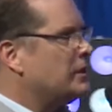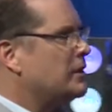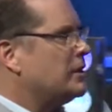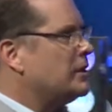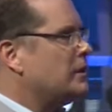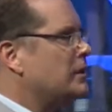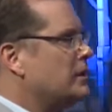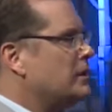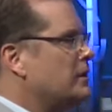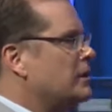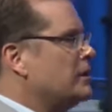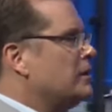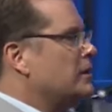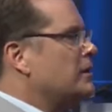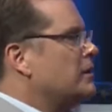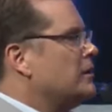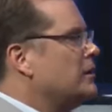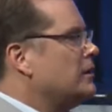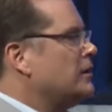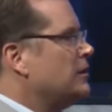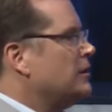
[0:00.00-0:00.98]

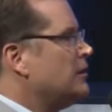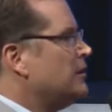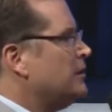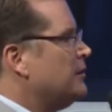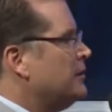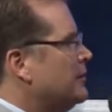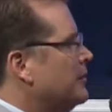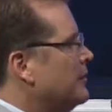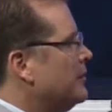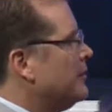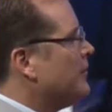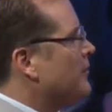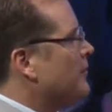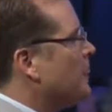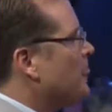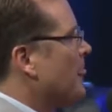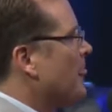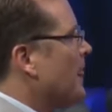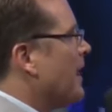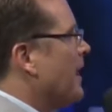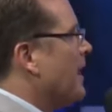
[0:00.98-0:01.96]

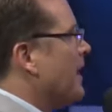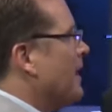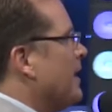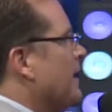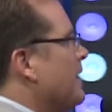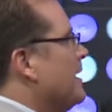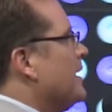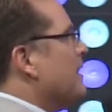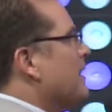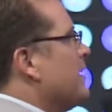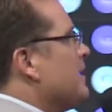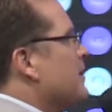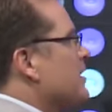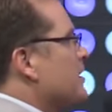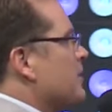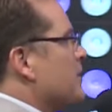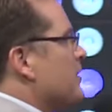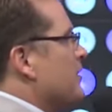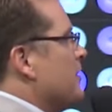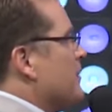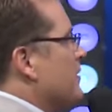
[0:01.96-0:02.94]

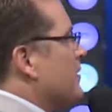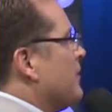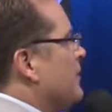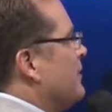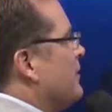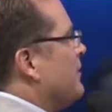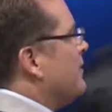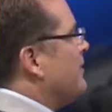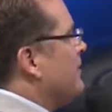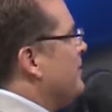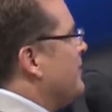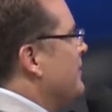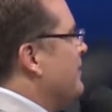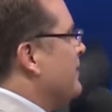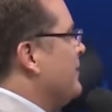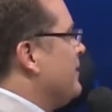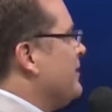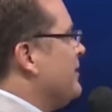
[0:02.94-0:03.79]
No one is speaking in this clip.